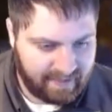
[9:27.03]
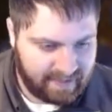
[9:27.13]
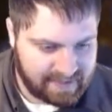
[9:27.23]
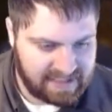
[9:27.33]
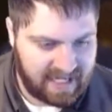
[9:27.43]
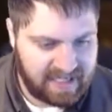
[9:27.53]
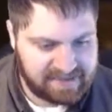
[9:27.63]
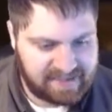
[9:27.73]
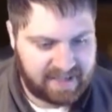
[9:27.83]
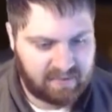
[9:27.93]
Giant
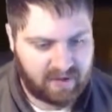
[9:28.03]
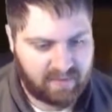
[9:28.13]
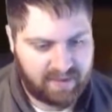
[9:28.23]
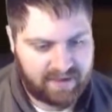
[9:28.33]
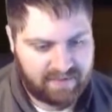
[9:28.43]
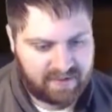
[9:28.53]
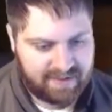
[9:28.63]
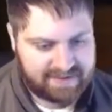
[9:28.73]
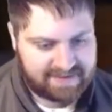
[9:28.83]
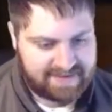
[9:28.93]
Sandworm. Whenever
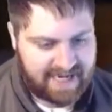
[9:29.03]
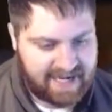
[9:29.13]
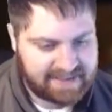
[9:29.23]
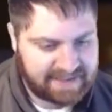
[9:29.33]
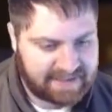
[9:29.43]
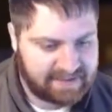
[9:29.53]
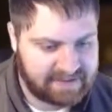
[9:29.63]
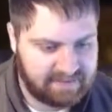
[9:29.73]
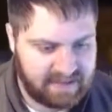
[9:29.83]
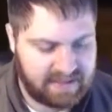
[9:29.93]
this attacks and
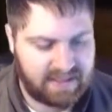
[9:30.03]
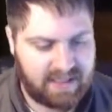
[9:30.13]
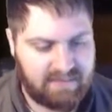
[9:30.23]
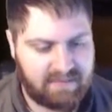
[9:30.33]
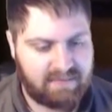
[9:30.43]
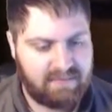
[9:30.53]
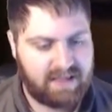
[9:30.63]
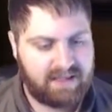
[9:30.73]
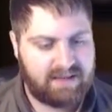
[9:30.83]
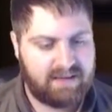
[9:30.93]
kills a minion, it
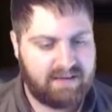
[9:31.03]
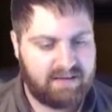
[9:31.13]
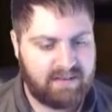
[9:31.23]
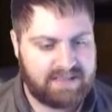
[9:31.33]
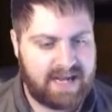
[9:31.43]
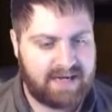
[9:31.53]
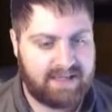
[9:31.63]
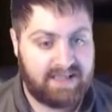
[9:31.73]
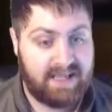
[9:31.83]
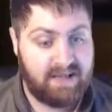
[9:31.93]
may attack
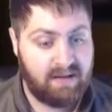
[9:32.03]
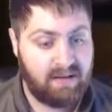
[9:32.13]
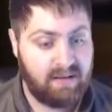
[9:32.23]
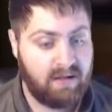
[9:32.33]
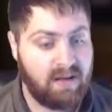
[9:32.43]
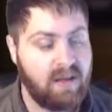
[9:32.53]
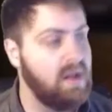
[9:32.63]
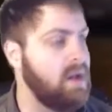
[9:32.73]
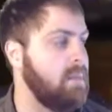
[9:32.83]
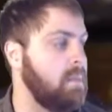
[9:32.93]
again.
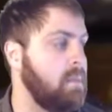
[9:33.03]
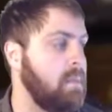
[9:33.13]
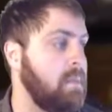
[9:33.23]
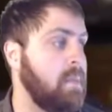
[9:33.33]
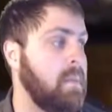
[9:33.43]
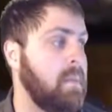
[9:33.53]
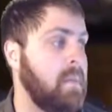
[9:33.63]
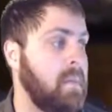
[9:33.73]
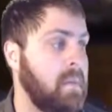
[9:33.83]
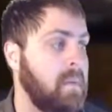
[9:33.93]

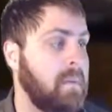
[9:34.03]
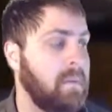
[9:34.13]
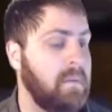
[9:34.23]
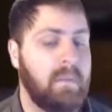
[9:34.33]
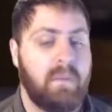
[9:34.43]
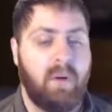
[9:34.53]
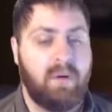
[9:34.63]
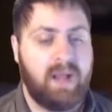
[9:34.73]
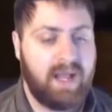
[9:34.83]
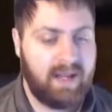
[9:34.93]

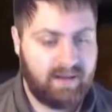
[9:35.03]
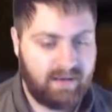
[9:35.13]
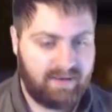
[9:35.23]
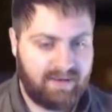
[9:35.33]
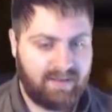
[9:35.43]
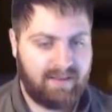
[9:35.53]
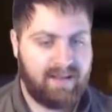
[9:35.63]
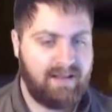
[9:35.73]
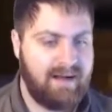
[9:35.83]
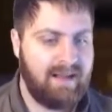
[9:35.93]
Okay.
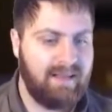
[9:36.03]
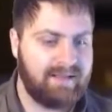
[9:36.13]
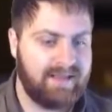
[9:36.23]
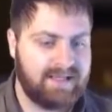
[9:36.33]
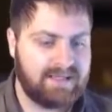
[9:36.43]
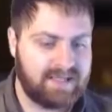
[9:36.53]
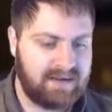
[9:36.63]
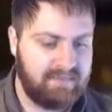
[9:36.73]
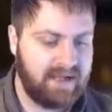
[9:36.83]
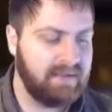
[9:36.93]
I like that. So it's like
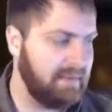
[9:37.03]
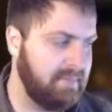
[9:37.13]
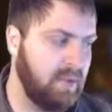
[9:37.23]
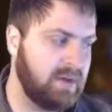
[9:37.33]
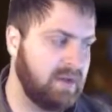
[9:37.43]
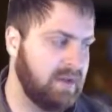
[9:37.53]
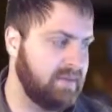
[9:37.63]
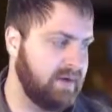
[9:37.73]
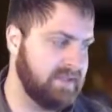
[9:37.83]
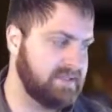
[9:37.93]
it could like board clear
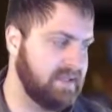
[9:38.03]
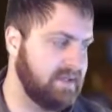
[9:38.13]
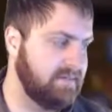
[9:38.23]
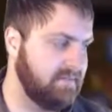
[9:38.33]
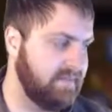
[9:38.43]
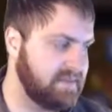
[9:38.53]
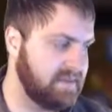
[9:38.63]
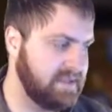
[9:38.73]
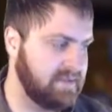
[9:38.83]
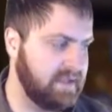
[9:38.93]
pretty easily. That's
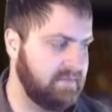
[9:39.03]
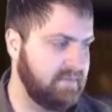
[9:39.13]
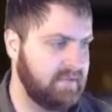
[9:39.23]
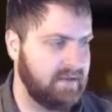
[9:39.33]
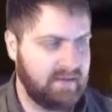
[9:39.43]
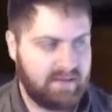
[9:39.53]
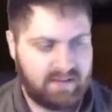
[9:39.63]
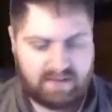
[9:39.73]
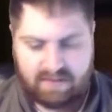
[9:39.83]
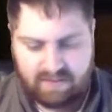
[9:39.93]
pretty sweet.
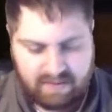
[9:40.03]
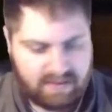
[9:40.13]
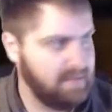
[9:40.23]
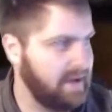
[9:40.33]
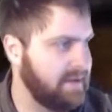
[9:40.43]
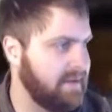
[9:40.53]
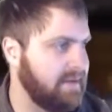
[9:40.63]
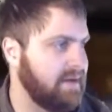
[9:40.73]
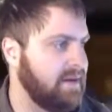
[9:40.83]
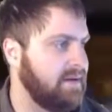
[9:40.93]
I'm liking that thing.